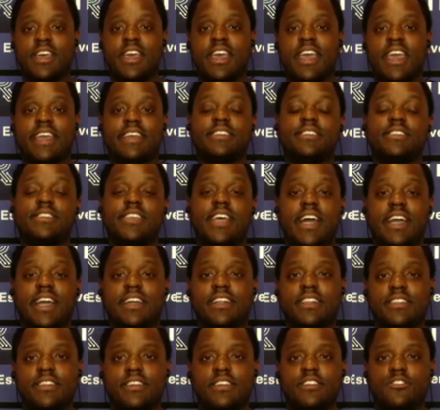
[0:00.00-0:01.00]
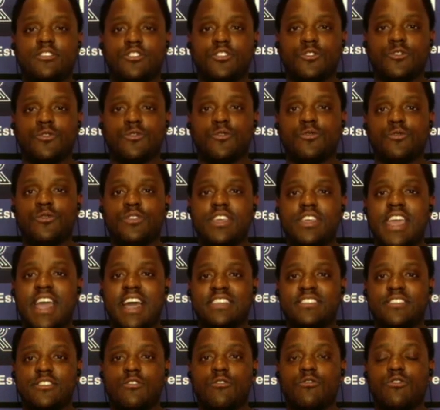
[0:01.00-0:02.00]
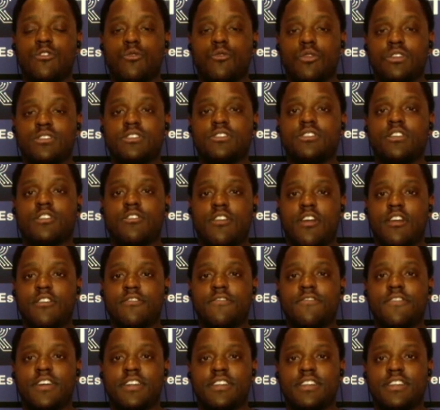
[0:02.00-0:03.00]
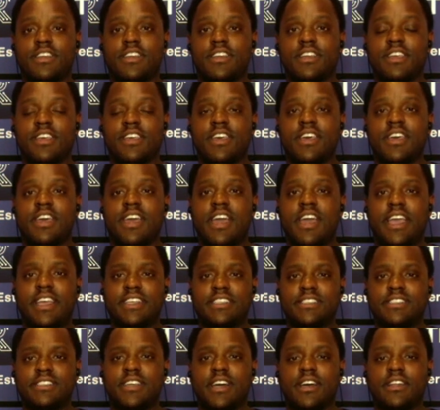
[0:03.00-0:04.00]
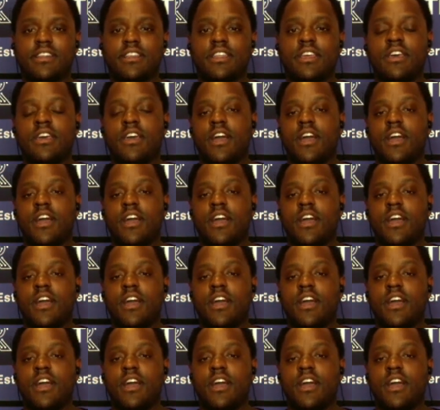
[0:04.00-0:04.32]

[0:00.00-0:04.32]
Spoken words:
exactly to the asset owner once the crowdfunding is done.